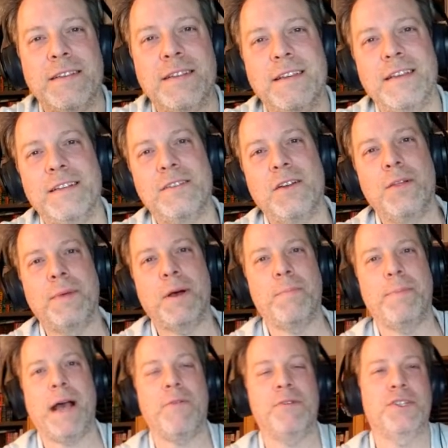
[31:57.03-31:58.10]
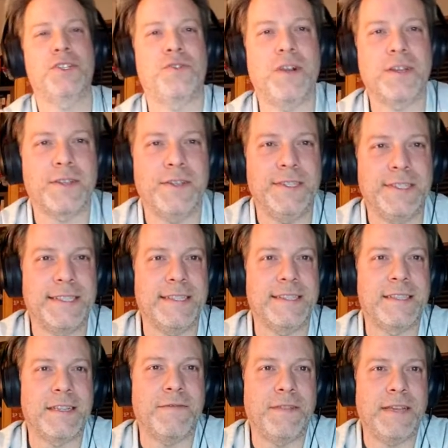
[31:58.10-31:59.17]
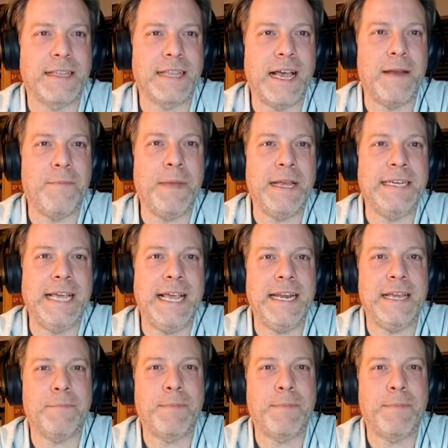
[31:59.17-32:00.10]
it's all about power struggles and stuff like that, and maintaining